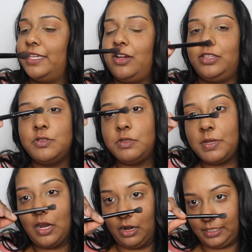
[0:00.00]
I got this with my
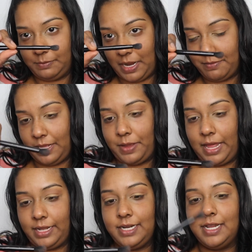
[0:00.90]
Carly Bybel
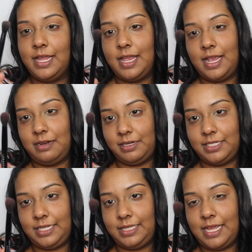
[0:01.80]
palette, and I'm going to
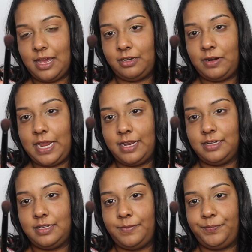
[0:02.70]
take the other
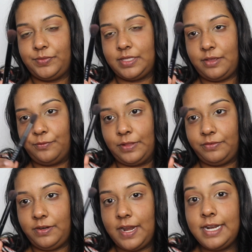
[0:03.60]
end, the
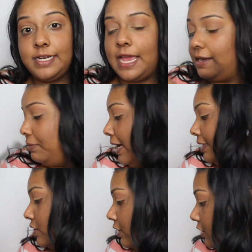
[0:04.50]
fluffier end, and apply the darker